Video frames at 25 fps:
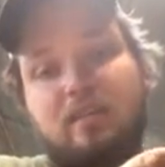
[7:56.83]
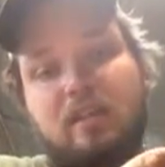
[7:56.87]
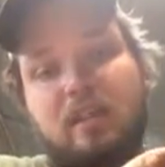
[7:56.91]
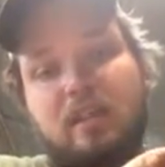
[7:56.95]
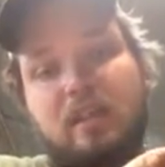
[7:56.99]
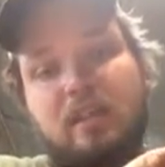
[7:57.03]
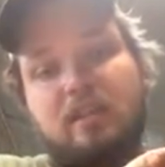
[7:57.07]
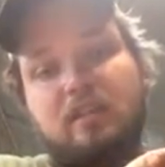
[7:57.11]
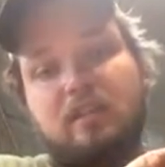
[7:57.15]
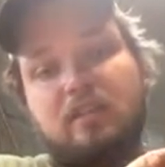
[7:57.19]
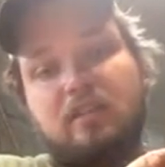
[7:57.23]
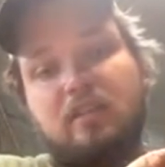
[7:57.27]

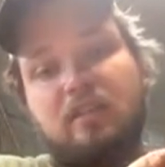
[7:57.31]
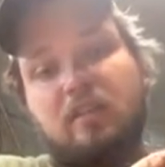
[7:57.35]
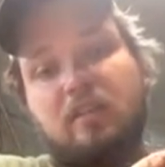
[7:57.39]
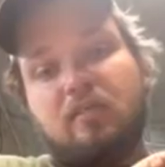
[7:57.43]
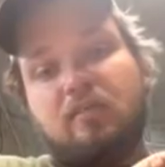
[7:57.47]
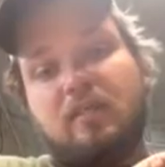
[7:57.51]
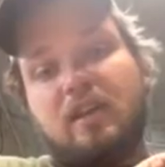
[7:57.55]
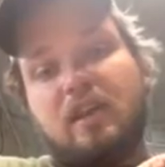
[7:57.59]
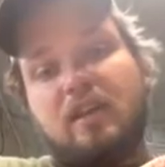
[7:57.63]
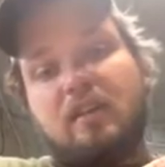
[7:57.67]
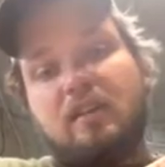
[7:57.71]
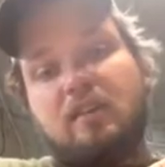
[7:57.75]
And so
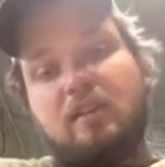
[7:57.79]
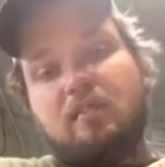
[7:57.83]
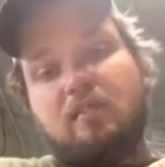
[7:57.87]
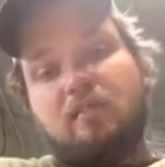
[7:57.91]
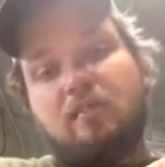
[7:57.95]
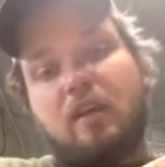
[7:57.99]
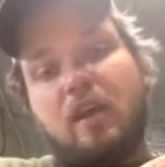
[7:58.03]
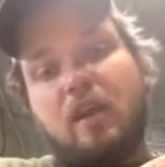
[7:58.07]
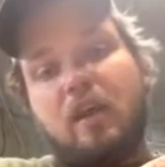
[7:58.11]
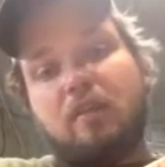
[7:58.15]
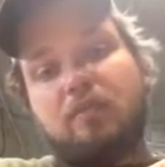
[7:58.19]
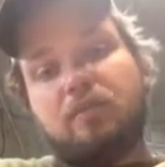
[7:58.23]
that
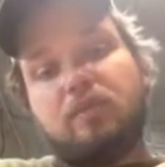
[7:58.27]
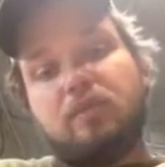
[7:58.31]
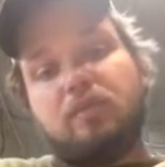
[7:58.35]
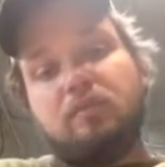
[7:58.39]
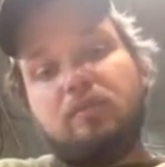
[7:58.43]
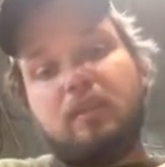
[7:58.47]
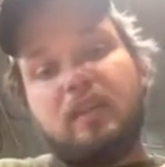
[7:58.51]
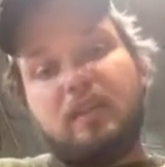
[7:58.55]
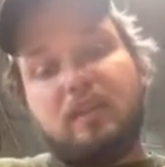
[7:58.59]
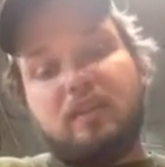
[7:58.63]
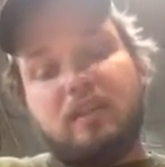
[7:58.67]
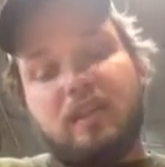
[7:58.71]
helps you
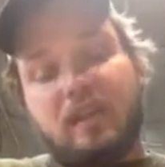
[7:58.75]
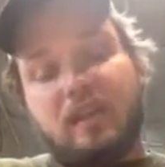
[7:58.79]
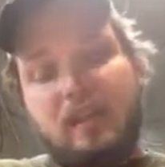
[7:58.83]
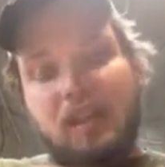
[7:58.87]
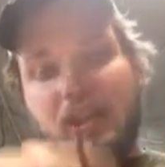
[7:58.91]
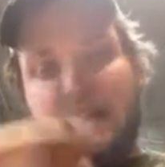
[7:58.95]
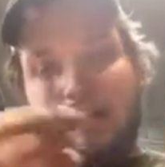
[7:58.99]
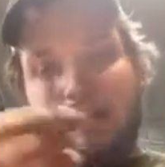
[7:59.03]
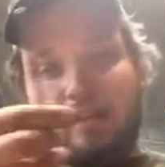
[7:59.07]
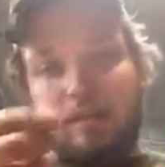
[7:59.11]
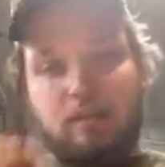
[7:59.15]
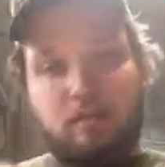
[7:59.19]
get that
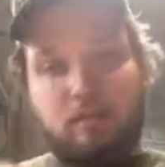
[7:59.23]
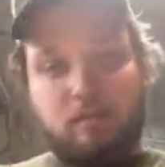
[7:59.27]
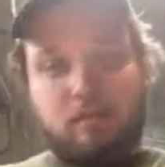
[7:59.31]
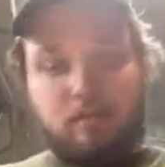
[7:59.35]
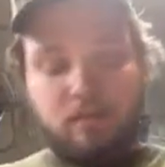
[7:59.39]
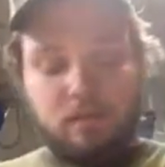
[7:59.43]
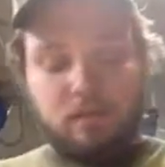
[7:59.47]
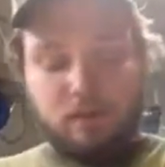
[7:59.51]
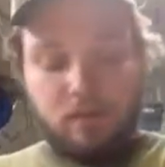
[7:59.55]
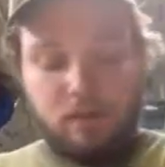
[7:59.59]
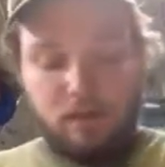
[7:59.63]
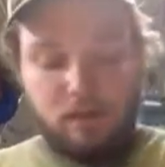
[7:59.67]
angle
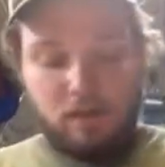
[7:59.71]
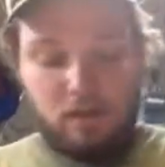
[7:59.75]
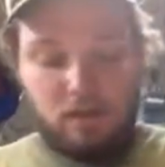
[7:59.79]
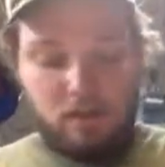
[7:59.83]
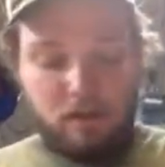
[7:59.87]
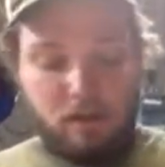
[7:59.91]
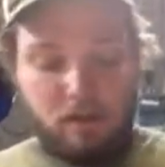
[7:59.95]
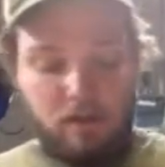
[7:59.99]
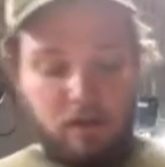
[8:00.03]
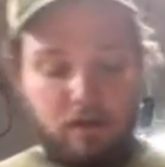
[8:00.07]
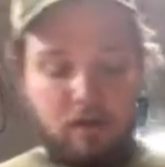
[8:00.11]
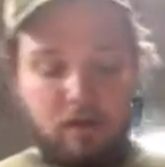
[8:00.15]

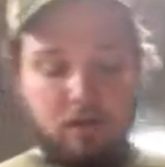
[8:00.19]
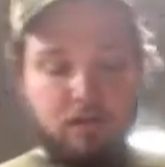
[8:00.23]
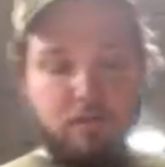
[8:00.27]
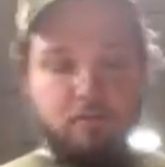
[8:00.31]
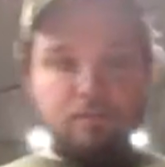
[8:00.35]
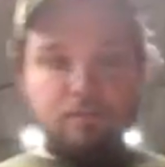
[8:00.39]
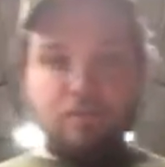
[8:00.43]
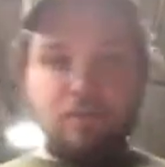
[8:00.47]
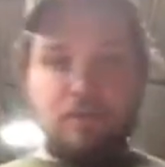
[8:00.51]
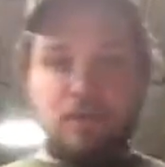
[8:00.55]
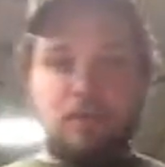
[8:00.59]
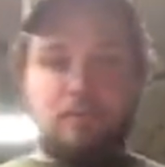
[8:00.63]

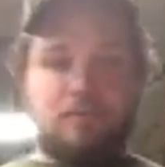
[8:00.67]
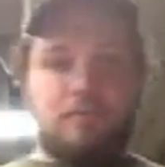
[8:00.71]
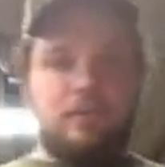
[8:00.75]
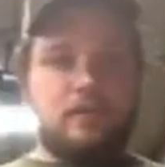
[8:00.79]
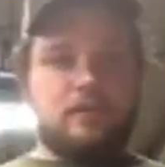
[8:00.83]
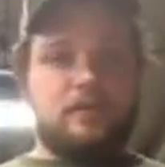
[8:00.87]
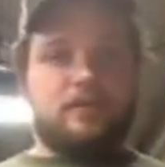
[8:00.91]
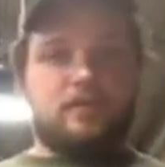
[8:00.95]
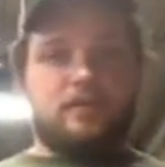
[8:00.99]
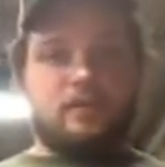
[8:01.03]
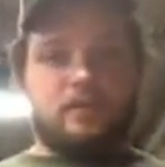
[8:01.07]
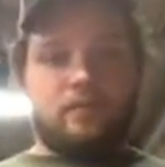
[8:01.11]

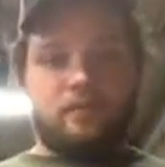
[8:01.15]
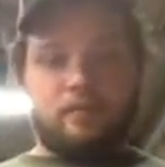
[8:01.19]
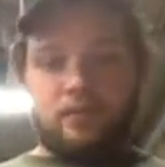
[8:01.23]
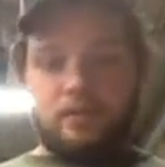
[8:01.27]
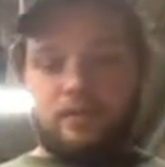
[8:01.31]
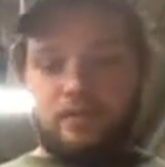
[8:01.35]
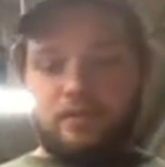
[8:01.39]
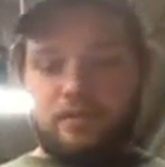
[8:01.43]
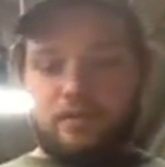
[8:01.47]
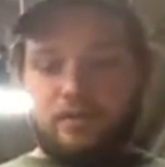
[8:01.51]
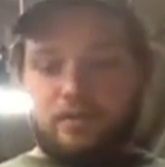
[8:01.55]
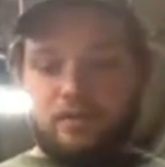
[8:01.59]
perfect for when
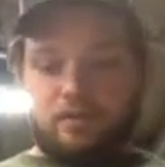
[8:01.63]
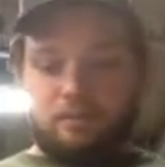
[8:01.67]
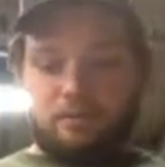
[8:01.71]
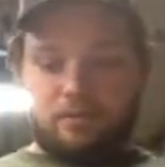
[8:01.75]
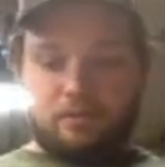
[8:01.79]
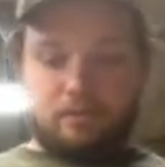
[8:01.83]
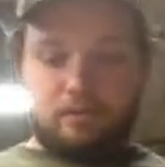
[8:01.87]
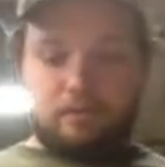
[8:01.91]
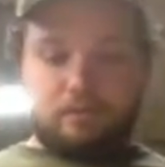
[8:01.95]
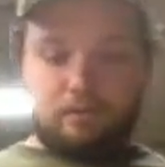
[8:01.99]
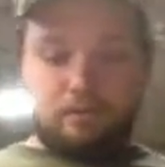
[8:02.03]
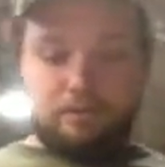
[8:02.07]
you're sharpening.